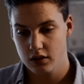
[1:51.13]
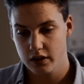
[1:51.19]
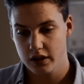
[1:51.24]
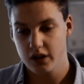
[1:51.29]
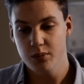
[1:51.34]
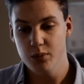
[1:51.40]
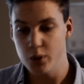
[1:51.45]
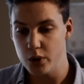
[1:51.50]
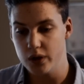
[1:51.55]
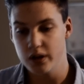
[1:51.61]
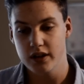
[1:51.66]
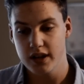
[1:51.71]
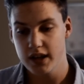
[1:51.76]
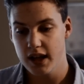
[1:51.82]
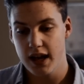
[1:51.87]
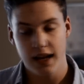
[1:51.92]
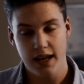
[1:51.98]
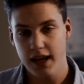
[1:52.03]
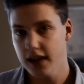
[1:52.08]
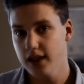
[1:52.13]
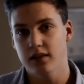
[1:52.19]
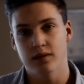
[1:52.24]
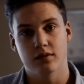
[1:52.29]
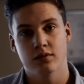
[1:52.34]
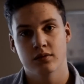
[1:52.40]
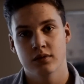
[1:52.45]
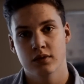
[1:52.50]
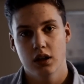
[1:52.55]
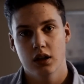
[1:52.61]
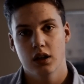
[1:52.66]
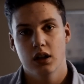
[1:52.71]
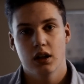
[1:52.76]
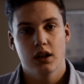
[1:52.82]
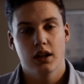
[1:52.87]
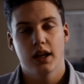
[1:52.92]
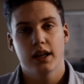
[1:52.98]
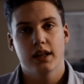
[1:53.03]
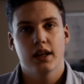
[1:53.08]
the community again.
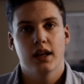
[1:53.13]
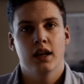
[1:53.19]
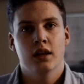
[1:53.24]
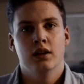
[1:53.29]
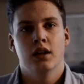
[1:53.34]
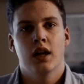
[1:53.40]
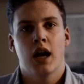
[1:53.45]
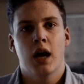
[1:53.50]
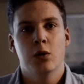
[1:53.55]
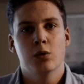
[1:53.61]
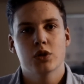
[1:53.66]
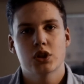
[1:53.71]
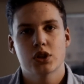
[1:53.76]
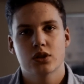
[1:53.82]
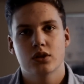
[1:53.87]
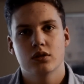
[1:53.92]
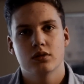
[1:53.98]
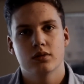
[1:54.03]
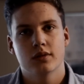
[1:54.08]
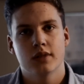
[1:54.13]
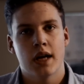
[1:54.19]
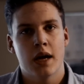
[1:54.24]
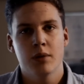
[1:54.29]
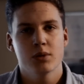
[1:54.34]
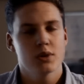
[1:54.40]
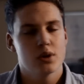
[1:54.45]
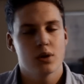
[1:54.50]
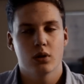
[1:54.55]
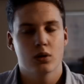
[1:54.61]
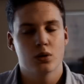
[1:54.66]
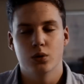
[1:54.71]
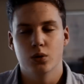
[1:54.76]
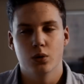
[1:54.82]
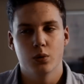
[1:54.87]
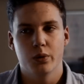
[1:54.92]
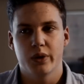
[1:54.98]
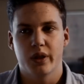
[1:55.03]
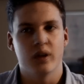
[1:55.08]
Like I was I was all
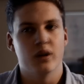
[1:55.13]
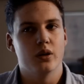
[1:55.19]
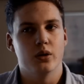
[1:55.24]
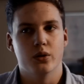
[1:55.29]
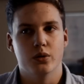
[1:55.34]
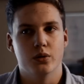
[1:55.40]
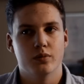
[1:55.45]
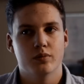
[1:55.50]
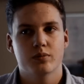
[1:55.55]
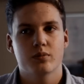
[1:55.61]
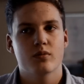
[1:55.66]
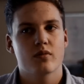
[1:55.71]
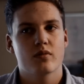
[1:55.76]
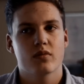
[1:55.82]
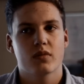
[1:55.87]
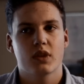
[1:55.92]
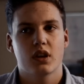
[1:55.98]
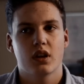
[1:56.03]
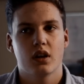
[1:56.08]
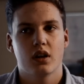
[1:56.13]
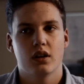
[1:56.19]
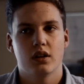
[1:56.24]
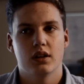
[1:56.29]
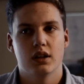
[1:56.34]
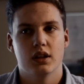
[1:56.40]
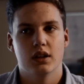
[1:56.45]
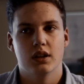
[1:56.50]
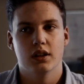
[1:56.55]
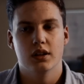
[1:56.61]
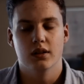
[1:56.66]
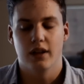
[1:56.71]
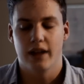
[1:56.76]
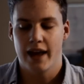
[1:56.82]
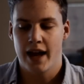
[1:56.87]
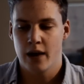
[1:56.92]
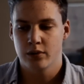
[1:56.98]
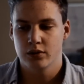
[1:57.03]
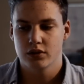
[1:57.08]
cool with the new uh,
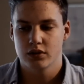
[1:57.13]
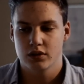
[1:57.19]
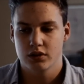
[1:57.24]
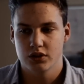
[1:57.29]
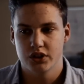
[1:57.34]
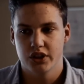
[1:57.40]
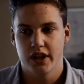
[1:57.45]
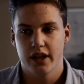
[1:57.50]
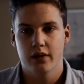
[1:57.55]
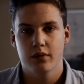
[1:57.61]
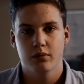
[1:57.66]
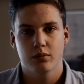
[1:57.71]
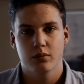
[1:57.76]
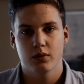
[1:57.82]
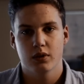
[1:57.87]
layout and shit.